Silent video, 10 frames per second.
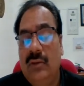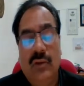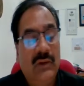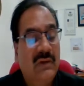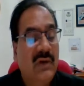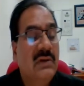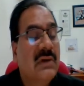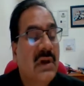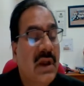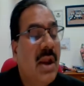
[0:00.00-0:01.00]
So this is
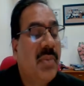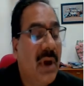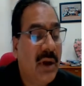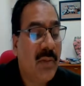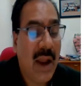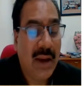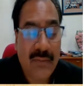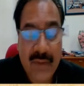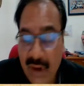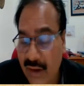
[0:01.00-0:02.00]
infinity by
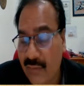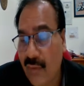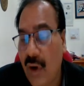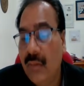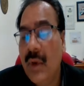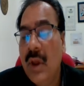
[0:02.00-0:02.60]
infinity form.